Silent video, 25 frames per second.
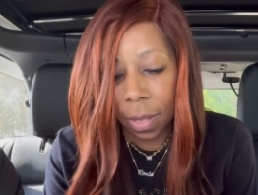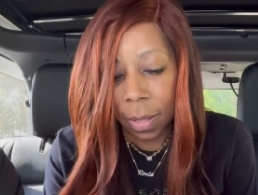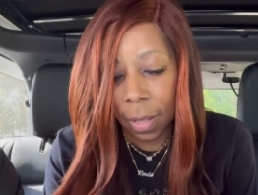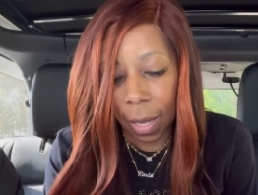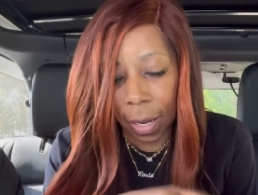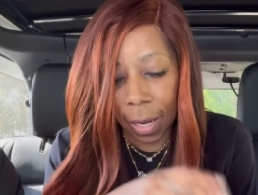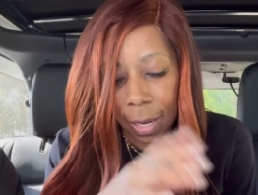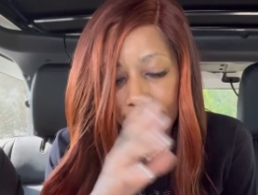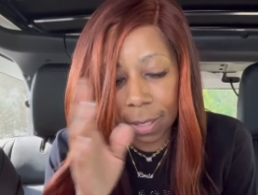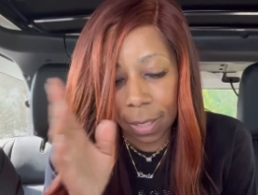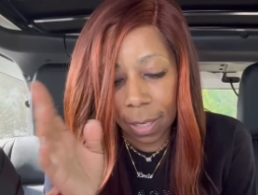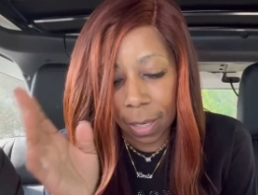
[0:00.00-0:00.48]

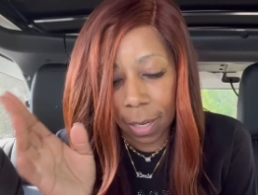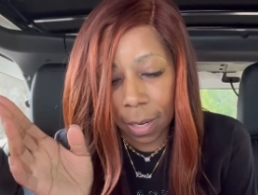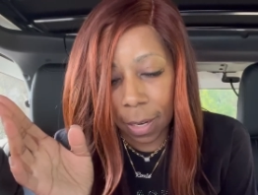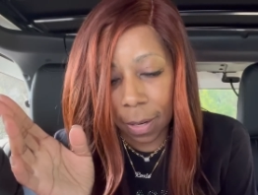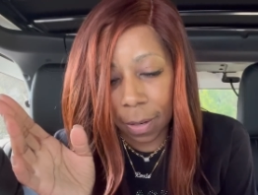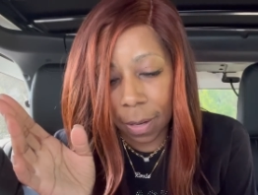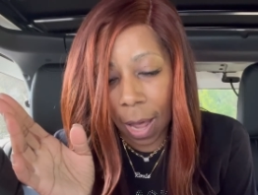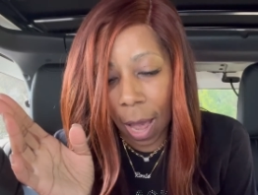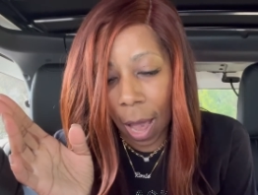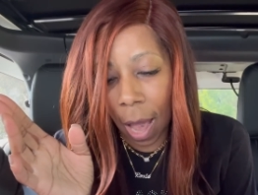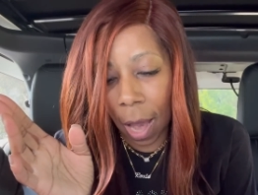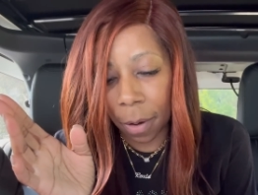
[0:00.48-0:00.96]
Like I
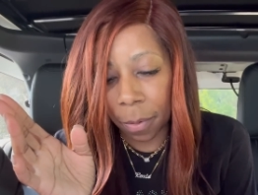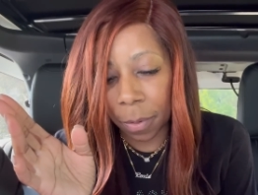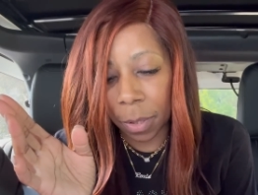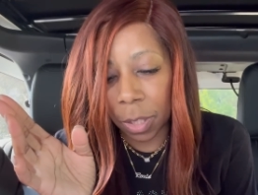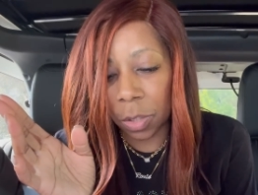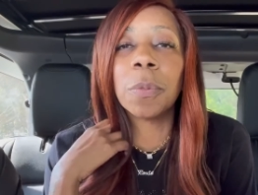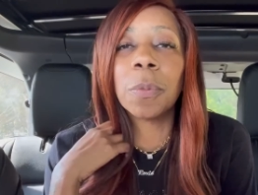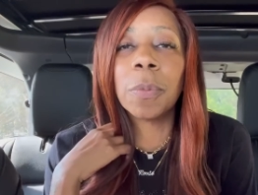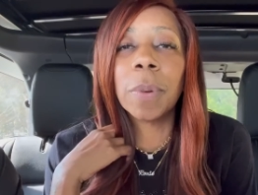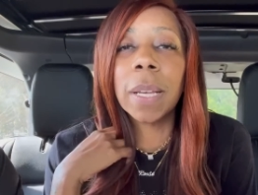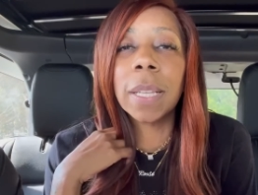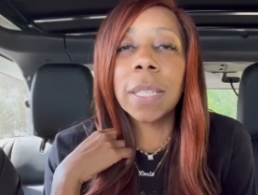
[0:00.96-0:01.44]
said,
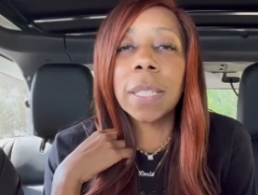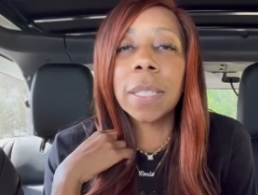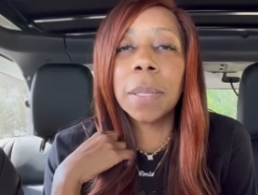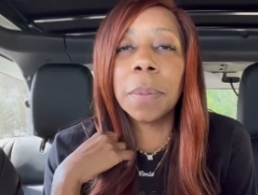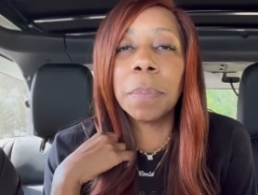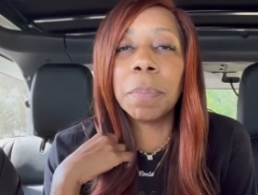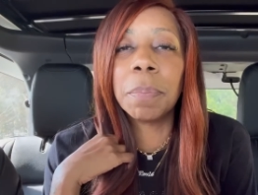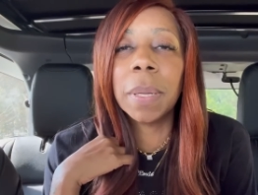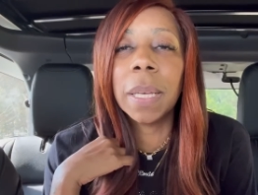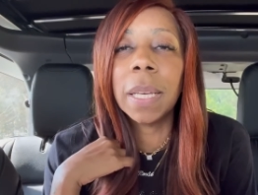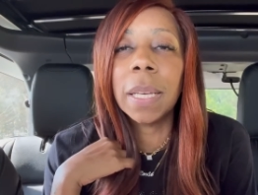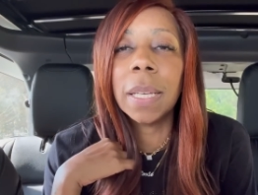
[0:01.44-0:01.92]
Irish, rest
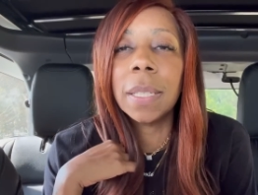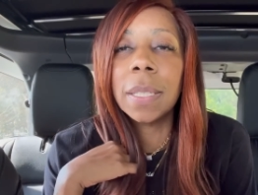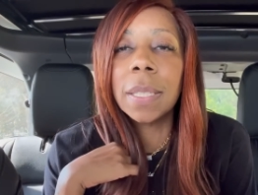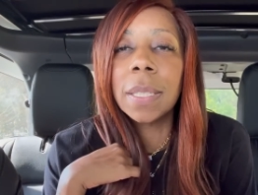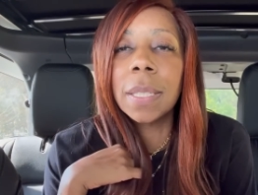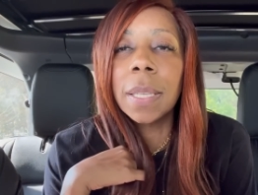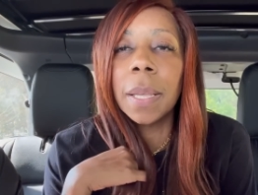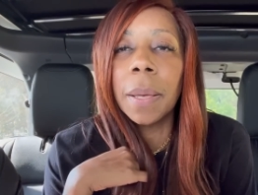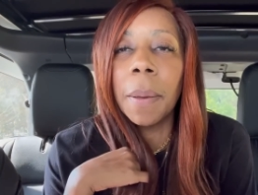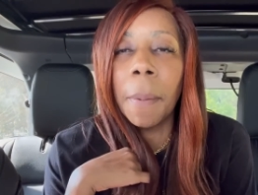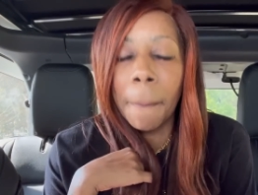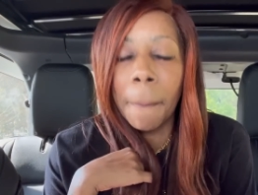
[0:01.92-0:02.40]
in peace